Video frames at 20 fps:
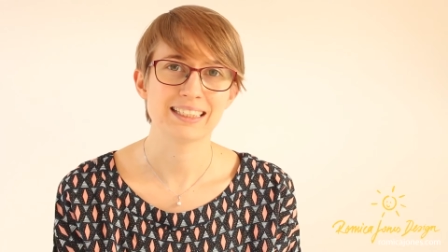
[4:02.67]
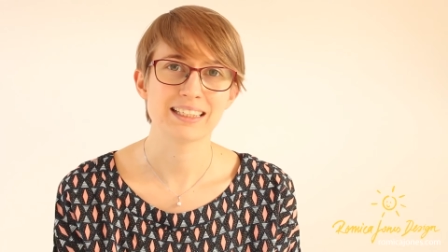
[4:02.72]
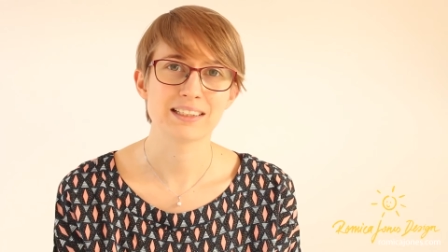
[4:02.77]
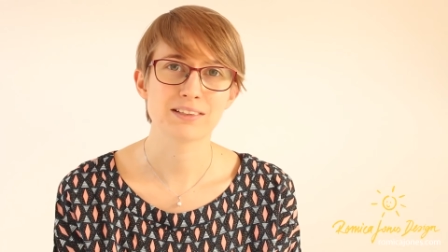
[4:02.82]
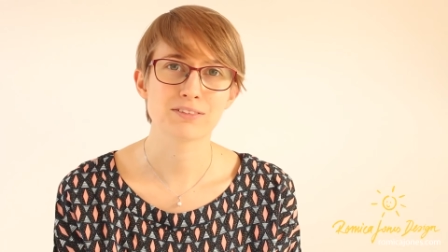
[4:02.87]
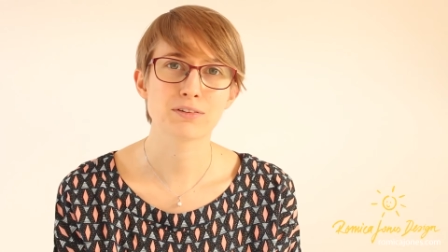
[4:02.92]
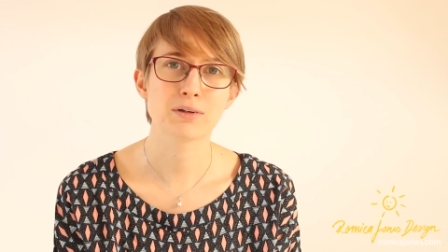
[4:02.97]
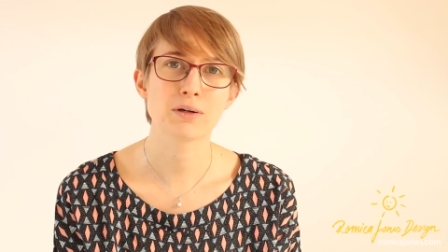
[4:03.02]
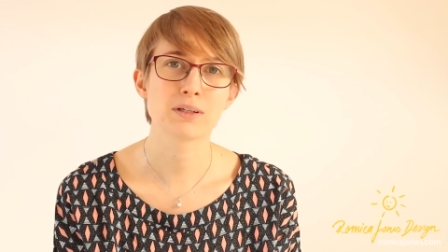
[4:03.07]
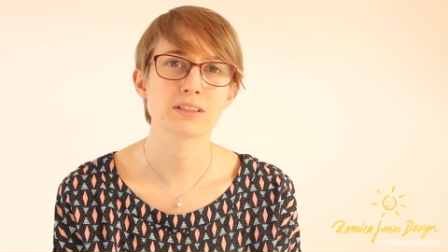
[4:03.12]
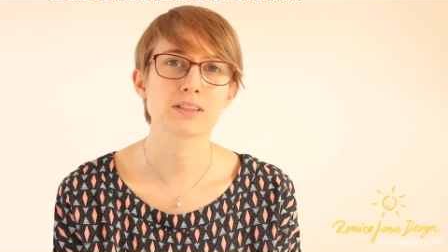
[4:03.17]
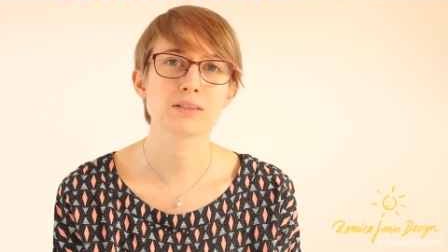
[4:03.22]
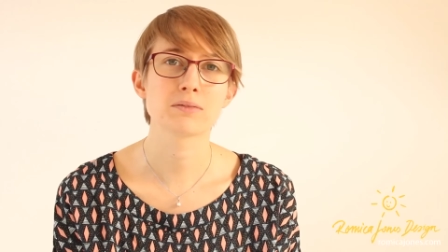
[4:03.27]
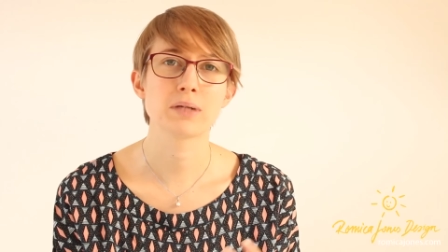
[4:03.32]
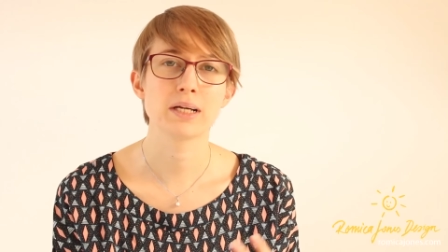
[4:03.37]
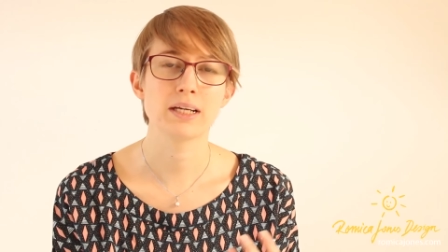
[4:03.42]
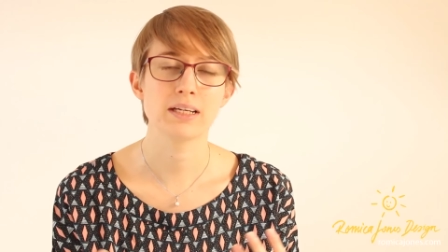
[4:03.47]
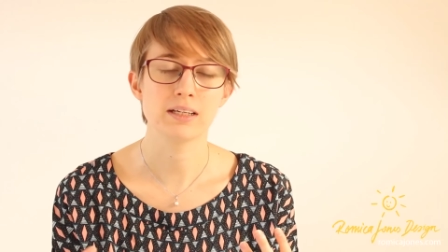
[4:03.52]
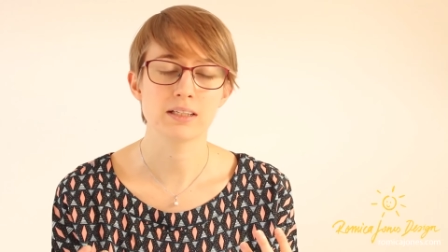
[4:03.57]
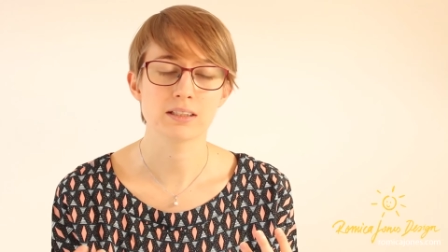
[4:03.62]
And of course the
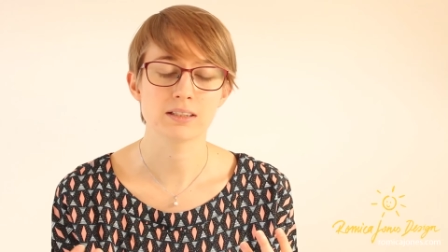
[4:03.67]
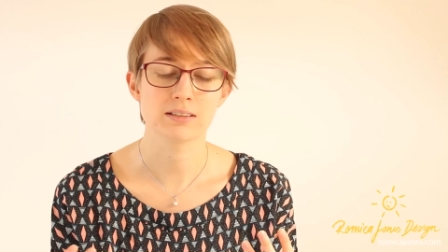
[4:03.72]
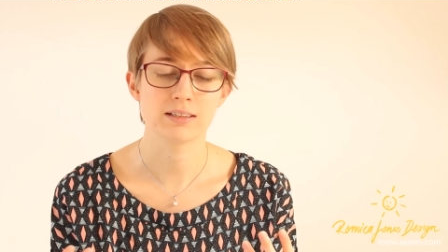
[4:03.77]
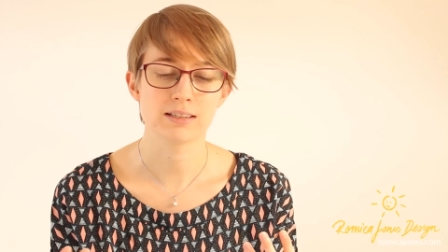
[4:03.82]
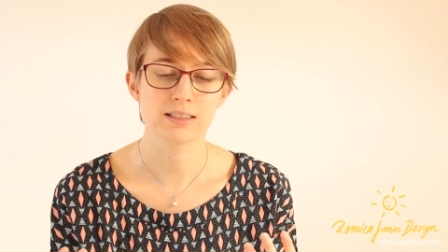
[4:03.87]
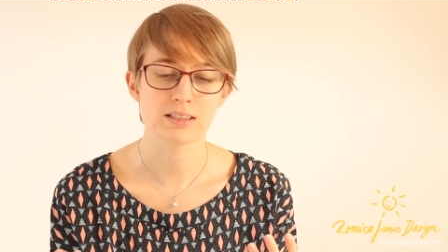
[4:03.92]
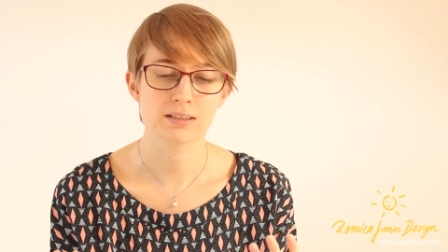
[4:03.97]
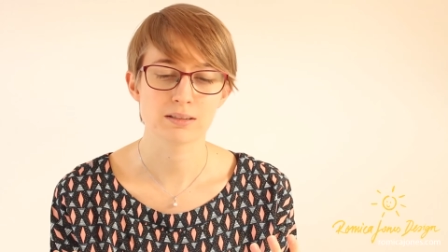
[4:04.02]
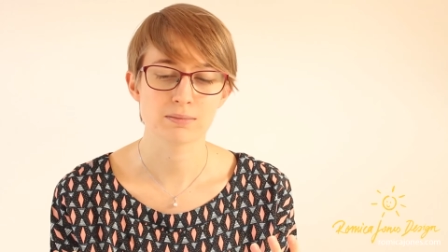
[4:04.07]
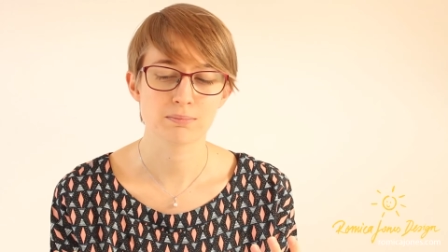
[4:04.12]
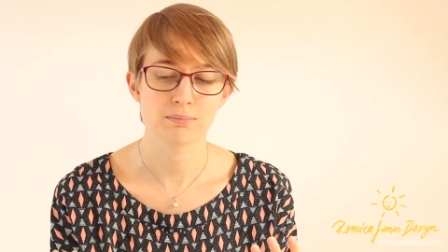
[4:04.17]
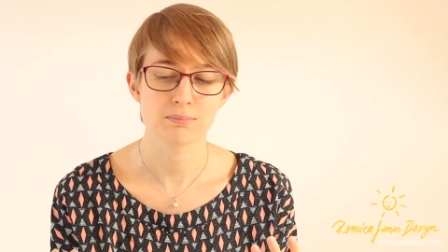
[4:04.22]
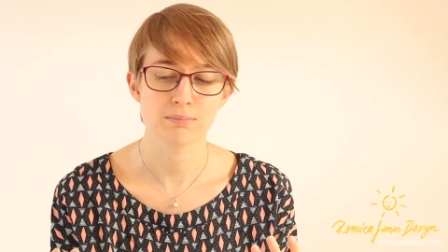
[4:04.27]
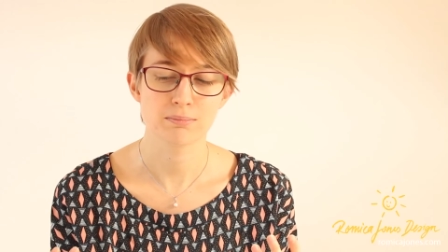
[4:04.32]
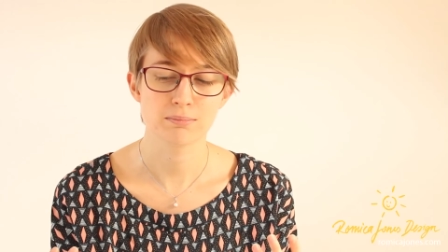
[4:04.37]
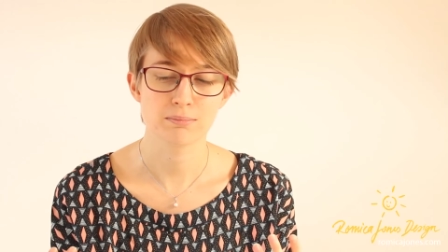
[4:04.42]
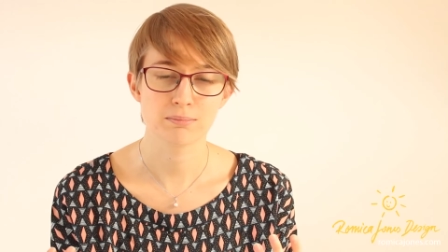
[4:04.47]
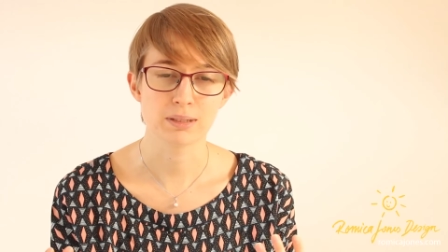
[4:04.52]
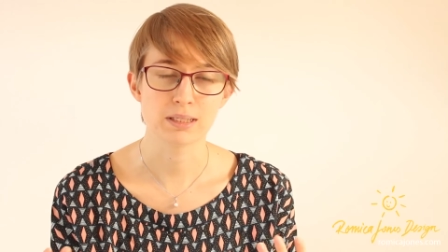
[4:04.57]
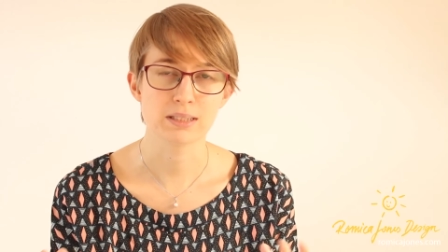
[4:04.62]
way it's
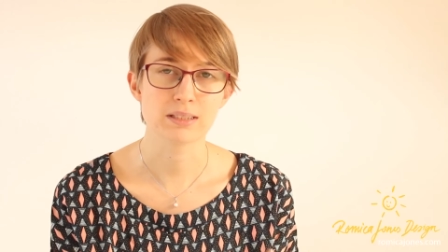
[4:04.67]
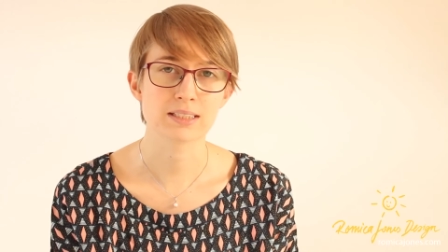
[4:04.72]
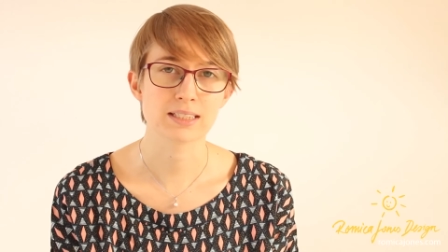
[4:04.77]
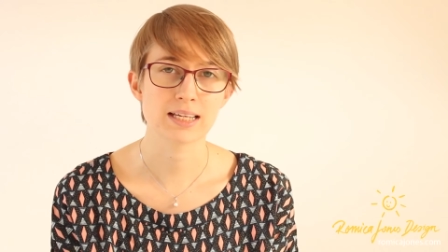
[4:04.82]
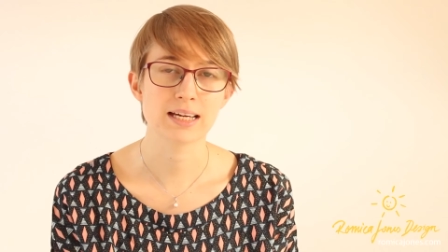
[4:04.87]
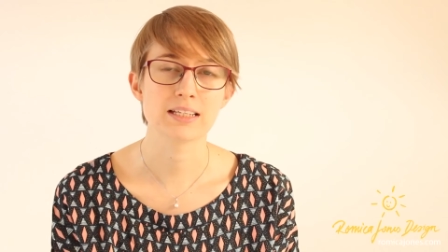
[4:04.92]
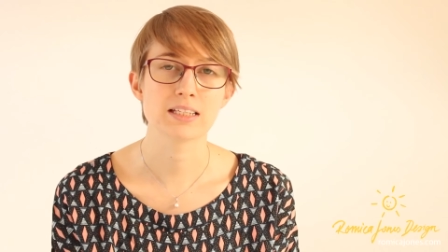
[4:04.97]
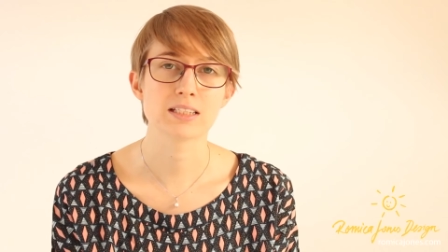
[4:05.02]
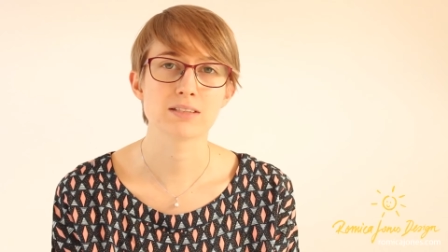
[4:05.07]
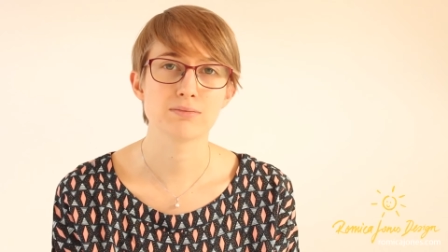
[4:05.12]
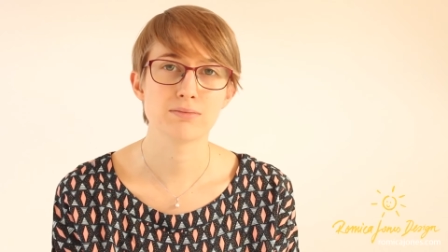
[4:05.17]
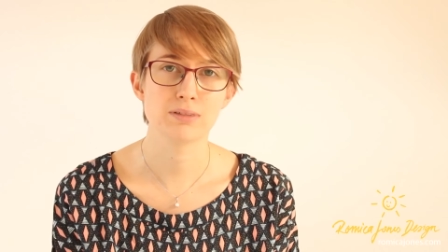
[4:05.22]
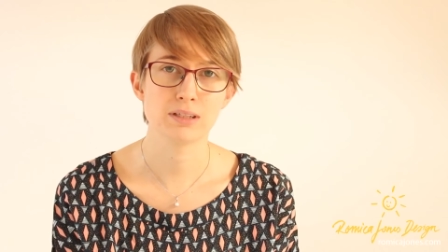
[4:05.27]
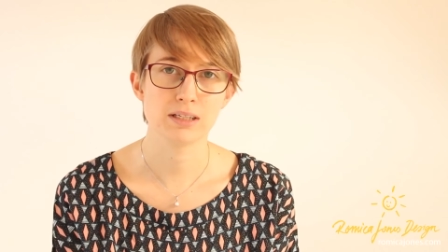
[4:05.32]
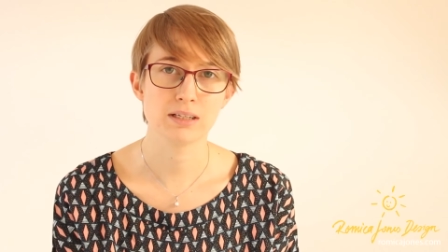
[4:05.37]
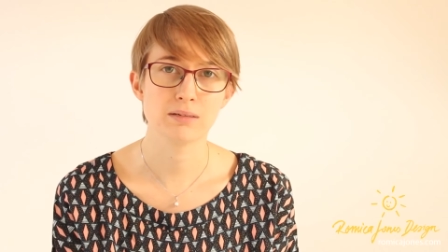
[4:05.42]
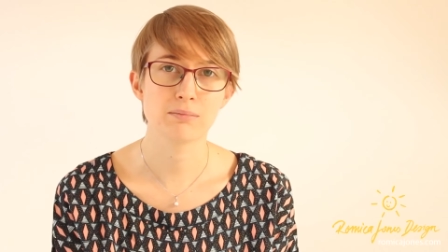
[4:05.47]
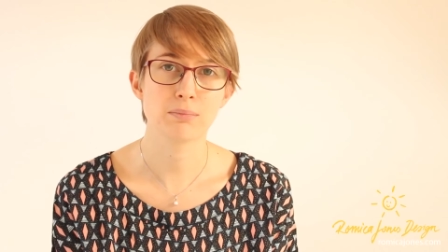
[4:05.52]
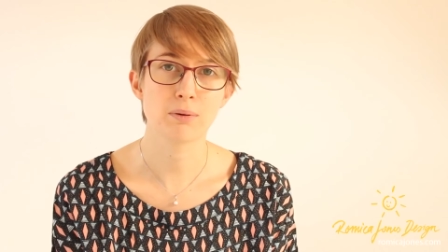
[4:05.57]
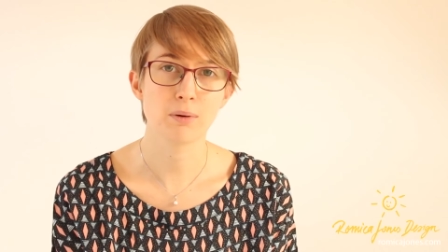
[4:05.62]
been said is
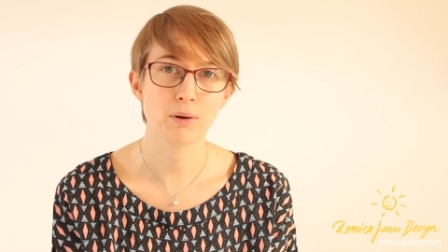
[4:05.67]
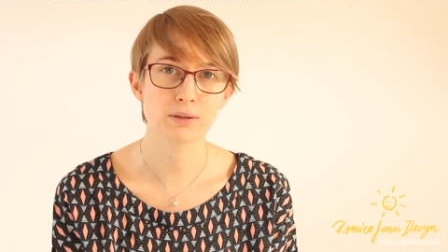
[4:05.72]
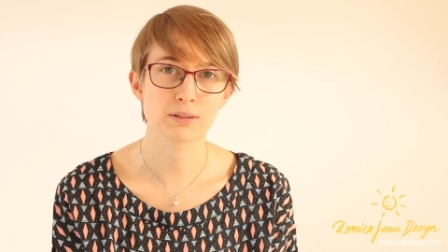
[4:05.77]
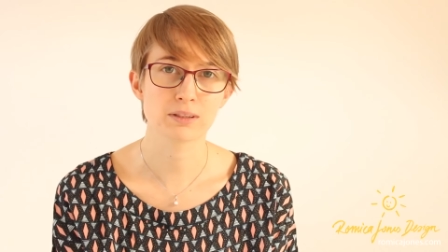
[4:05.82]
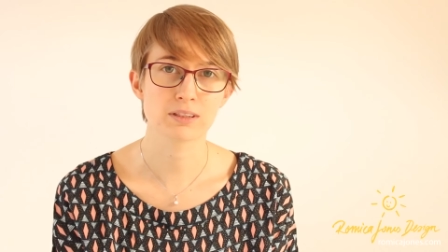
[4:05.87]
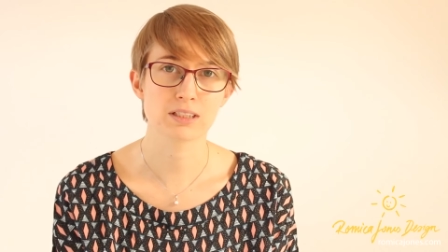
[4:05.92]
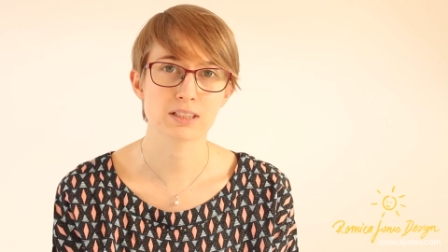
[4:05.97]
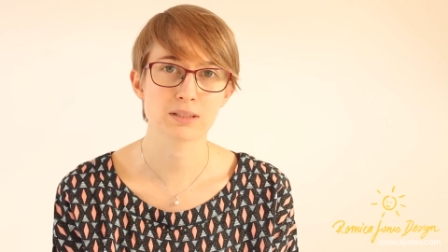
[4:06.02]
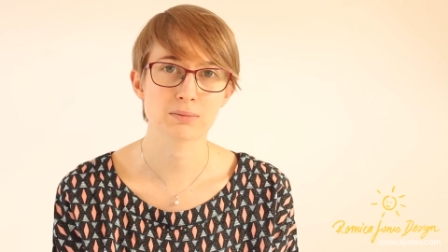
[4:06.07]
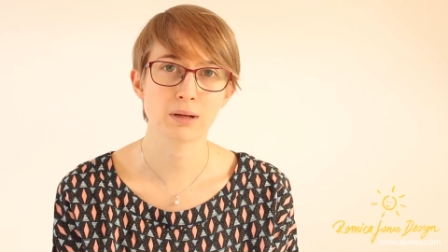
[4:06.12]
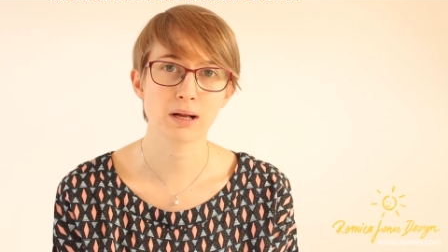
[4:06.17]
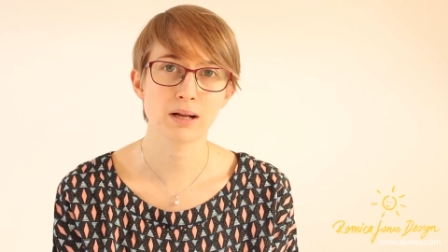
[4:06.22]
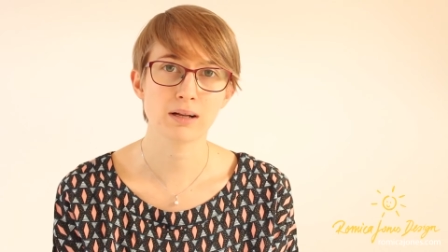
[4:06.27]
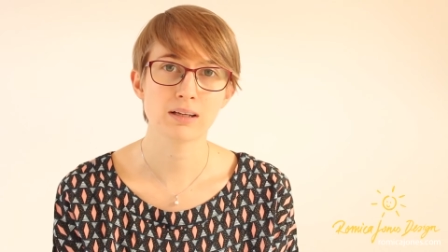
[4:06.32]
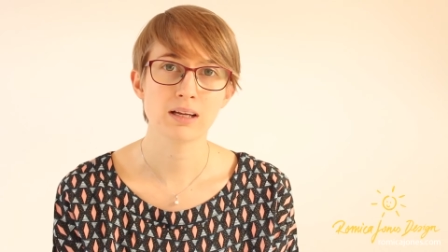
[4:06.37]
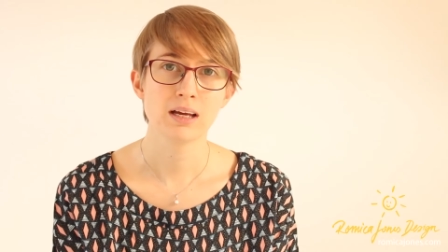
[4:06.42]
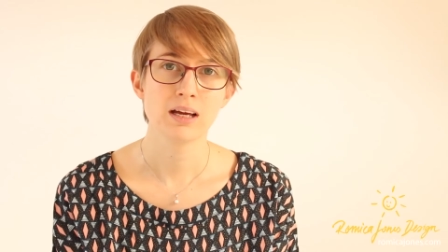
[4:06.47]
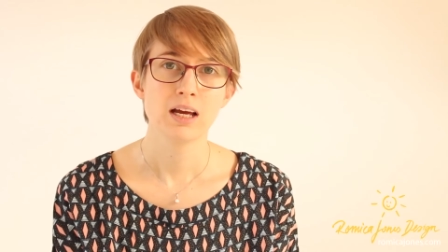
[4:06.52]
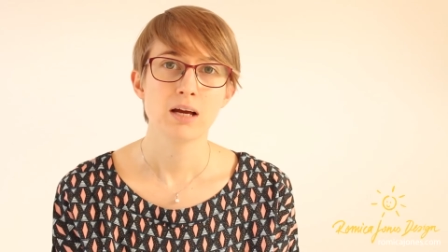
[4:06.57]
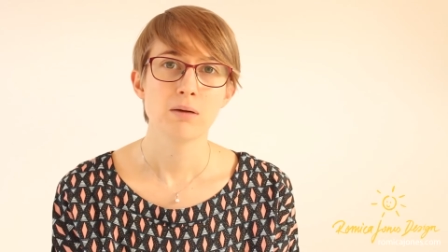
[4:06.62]
really important as well,